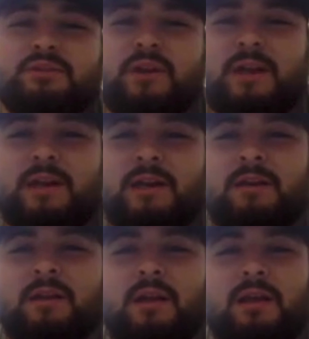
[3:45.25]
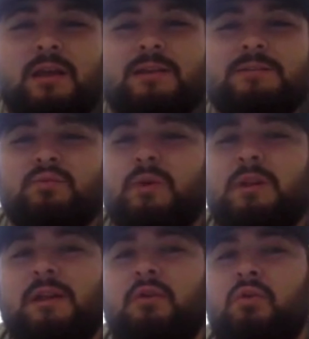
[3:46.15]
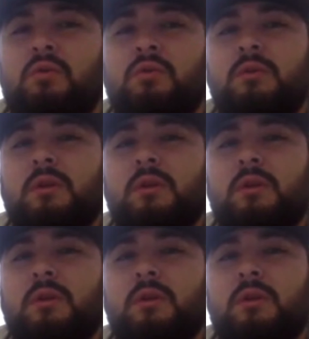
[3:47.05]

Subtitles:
training. He's really cool,